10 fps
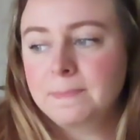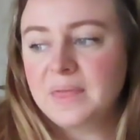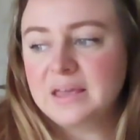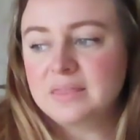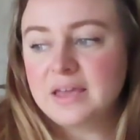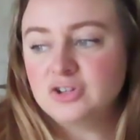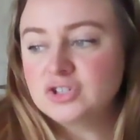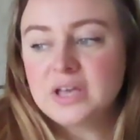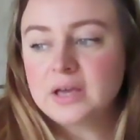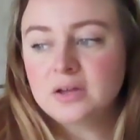they
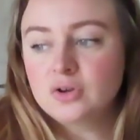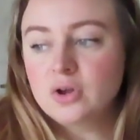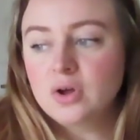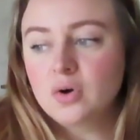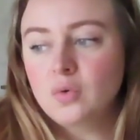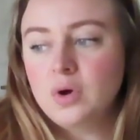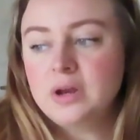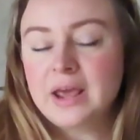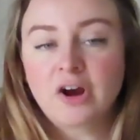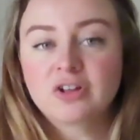just like
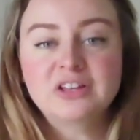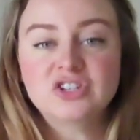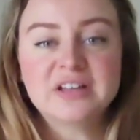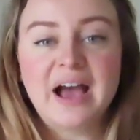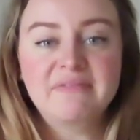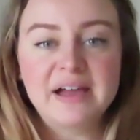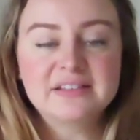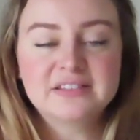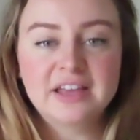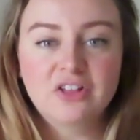inherently just have
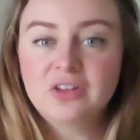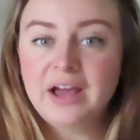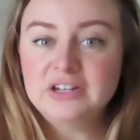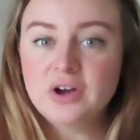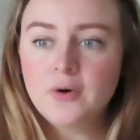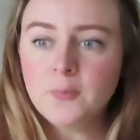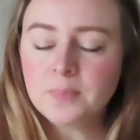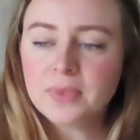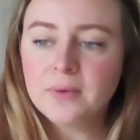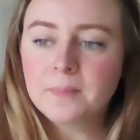that skill and I
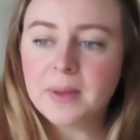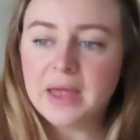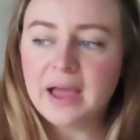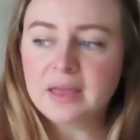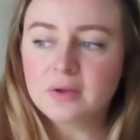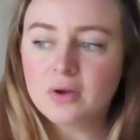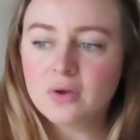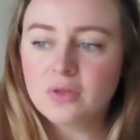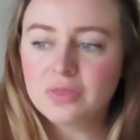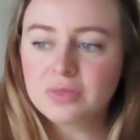don't. But I
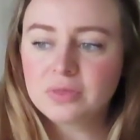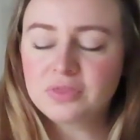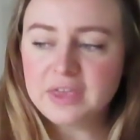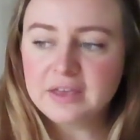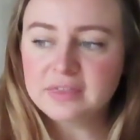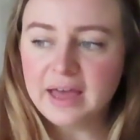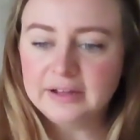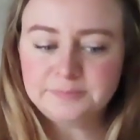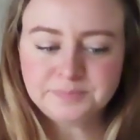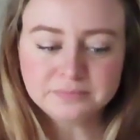think
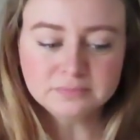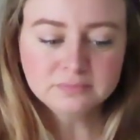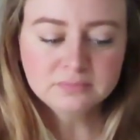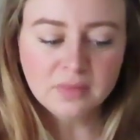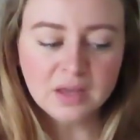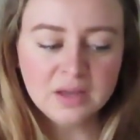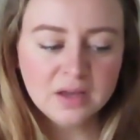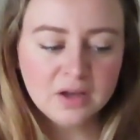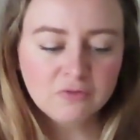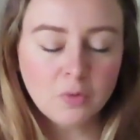that
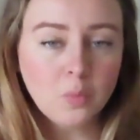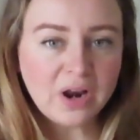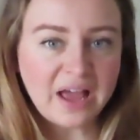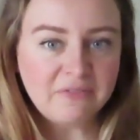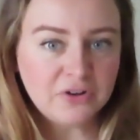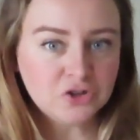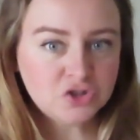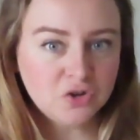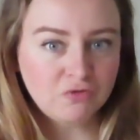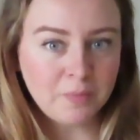from what I've
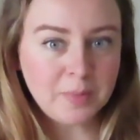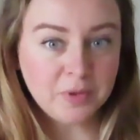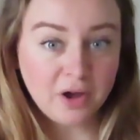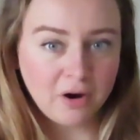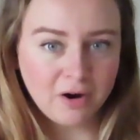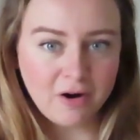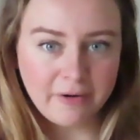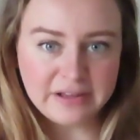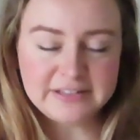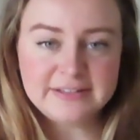understood from people that are
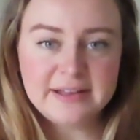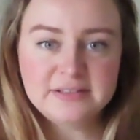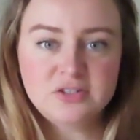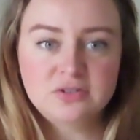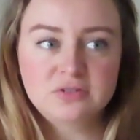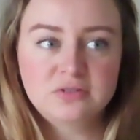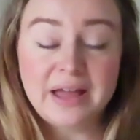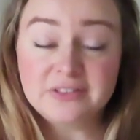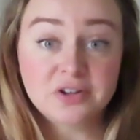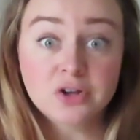artists is
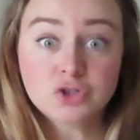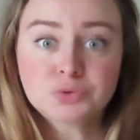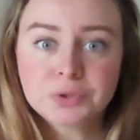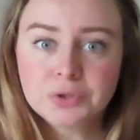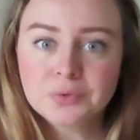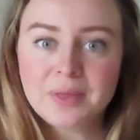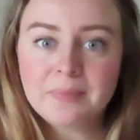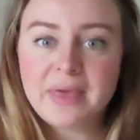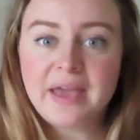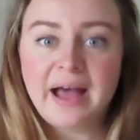that's not true,
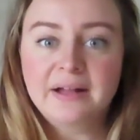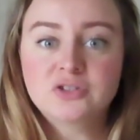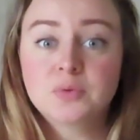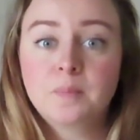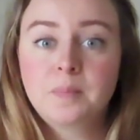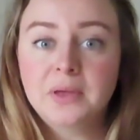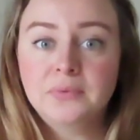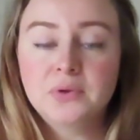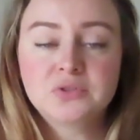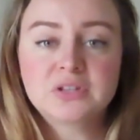that they had to
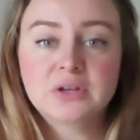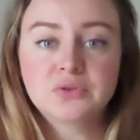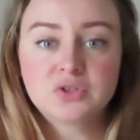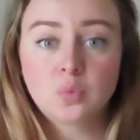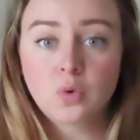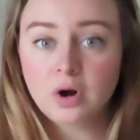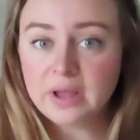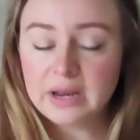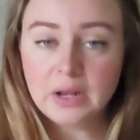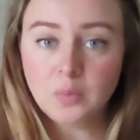build those skills and work
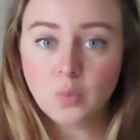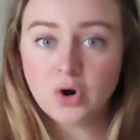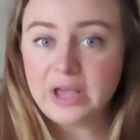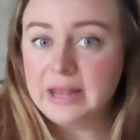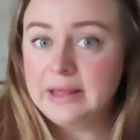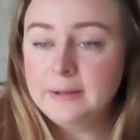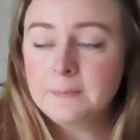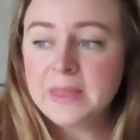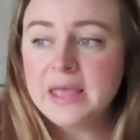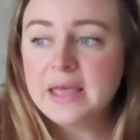at it
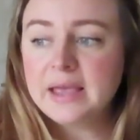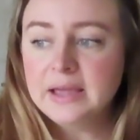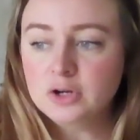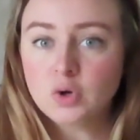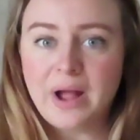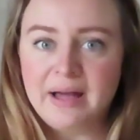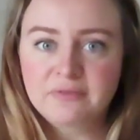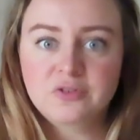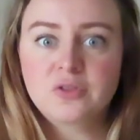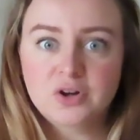and
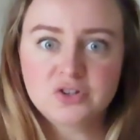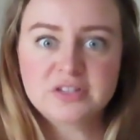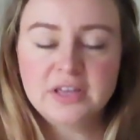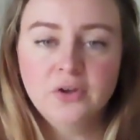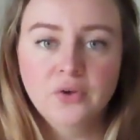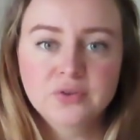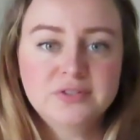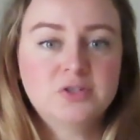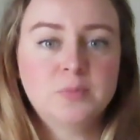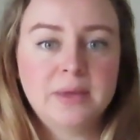craft their
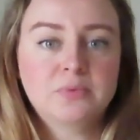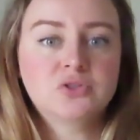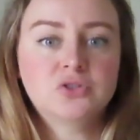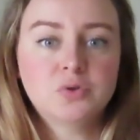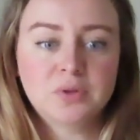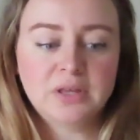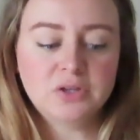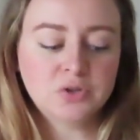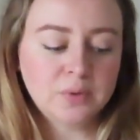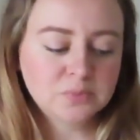skills to be able to do what they
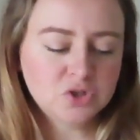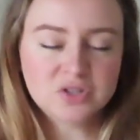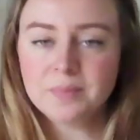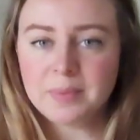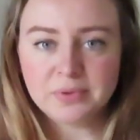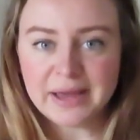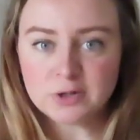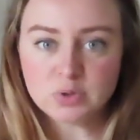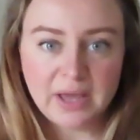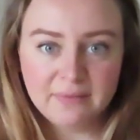do. I'm sure some people
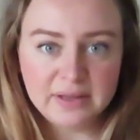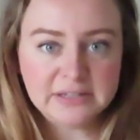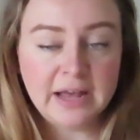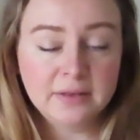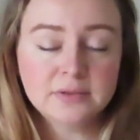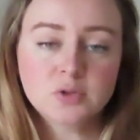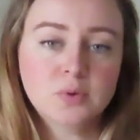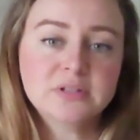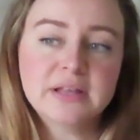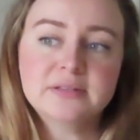naturally have like talent
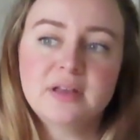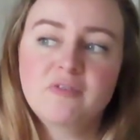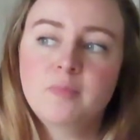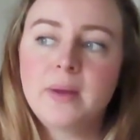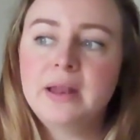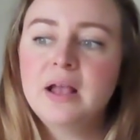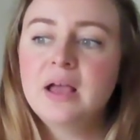towards that stuff, but